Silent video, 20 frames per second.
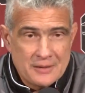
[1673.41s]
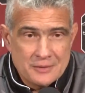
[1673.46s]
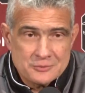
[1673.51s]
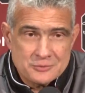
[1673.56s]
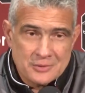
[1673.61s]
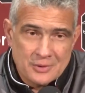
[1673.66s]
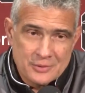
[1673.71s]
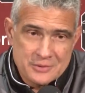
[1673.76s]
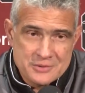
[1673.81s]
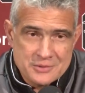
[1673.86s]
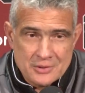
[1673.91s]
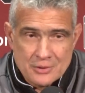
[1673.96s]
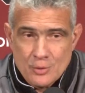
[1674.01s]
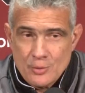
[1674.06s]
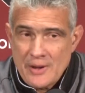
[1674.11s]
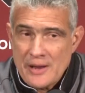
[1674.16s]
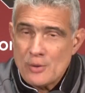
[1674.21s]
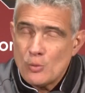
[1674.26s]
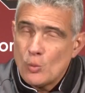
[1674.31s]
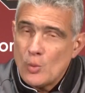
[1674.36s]
so it's a
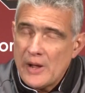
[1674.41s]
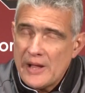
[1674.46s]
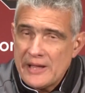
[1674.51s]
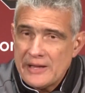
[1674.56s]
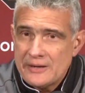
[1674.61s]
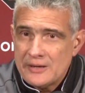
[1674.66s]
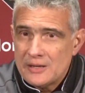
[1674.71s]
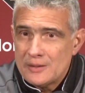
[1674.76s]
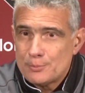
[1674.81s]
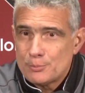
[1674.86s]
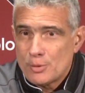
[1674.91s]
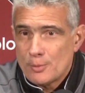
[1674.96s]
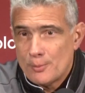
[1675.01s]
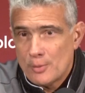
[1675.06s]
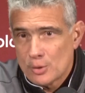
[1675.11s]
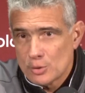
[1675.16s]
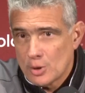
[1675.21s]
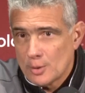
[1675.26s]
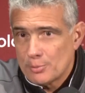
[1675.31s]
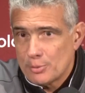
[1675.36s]
great way to
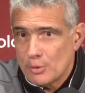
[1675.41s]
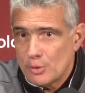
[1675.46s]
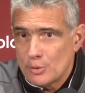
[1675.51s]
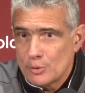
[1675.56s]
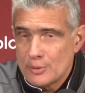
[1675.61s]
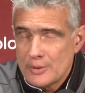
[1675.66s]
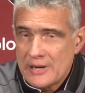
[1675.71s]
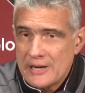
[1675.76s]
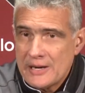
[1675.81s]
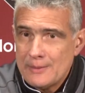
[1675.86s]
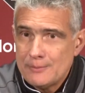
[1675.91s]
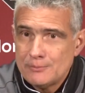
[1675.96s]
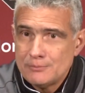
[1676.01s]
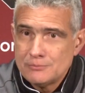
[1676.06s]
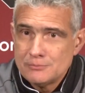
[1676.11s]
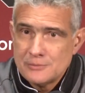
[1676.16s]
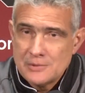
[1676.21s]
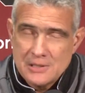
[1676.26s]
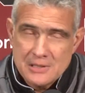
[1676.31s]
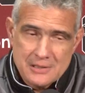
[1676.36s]
promote our program,
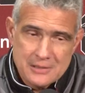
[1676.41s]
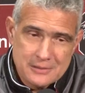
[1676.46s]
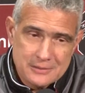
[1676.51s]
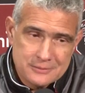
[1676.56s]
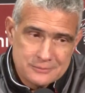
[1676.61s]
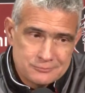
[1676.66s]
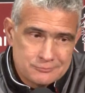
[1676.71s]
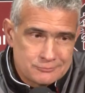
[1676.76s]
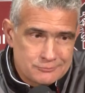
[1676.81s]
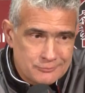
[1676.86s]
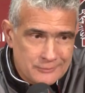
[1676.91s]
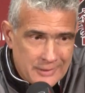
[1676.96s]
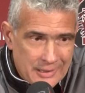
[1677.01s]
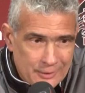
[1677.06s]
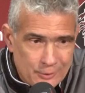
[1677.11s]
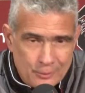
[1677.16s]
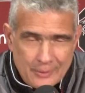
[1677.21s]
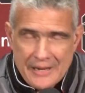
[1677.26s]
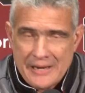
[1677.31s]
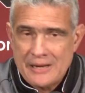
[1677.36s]

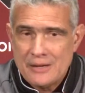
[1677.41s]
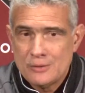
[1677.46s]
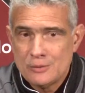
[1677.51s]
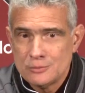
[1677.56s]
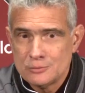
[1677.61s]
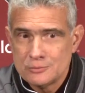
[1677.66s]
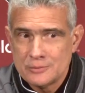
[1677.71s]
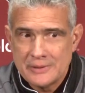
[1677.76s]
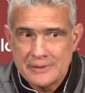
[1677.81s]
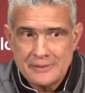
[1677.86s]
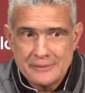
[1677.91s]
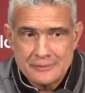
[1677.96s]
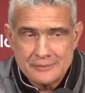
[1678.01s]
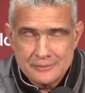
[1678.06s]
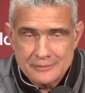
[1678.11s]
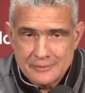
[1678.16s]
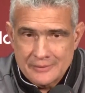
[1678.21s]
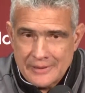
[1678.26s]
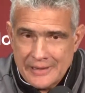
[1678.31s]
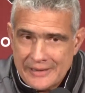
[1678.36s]
get around
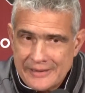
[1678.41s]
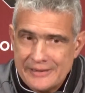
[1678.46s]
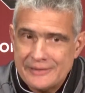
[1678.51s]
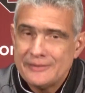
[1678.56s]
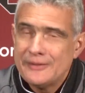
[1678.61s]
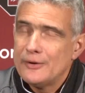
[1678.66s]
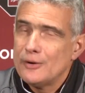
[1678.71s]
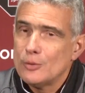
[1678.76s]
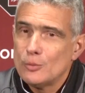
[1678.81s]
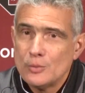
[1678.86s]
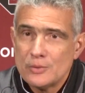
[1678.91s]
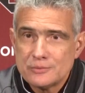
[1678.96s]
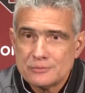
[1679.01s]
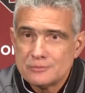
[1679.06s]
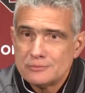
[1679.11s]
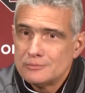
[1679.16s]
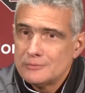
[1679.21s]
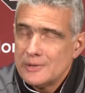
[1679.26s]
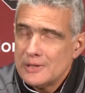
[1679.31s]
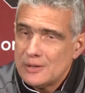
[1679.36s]
and get in there with,
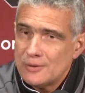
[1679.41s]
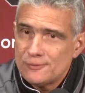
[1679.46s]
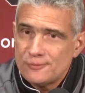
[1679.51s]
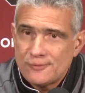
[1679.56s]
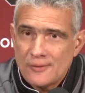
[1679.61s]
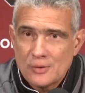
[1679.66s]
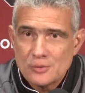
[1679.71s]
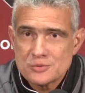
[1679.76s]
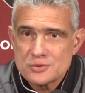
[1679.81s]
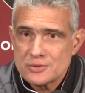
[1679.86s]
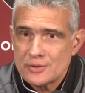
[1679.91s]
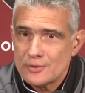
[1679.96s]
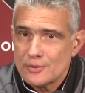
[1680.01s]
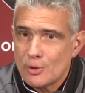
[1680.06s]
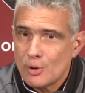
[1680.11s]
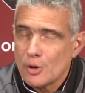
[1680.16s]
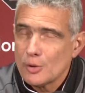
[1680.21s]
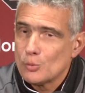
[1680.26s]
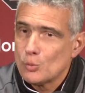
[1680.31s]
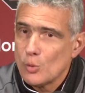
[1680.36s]
folks that are
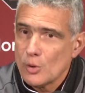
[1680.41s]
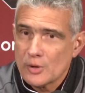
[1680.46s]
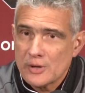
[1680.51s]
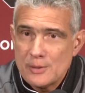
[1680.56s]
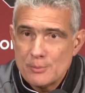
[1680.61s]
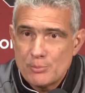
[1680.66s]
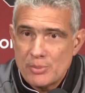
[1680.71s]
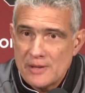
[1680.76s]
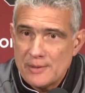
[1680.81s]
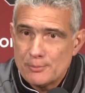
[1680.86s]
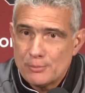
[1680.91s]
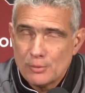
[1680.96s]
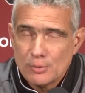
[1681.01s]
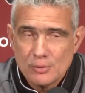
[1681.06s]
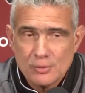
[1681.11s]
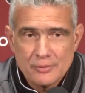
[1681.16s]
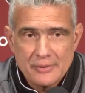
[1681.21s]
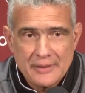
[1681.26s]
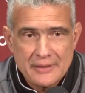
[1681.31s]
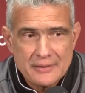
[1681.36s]
hardworking
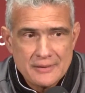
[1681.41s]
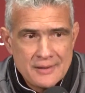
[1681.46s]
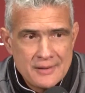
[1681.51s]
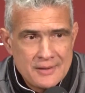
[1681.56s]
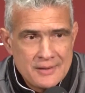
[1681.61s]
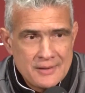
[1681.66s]
people that